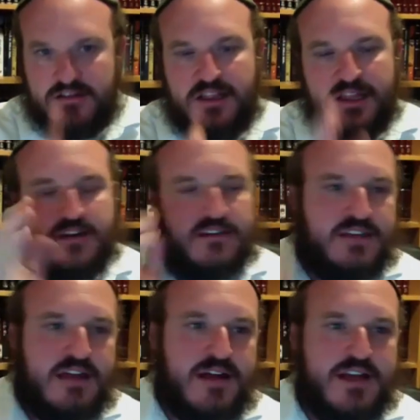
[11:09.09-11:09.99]

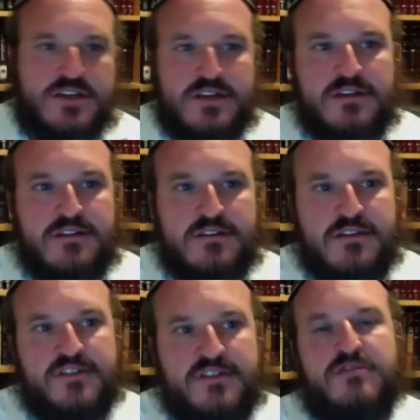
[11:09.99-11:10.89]
direction to
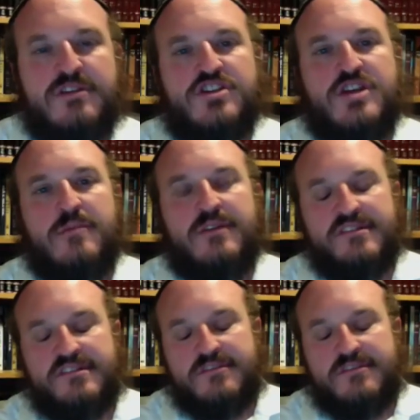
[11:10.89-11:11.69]
the two neshamas.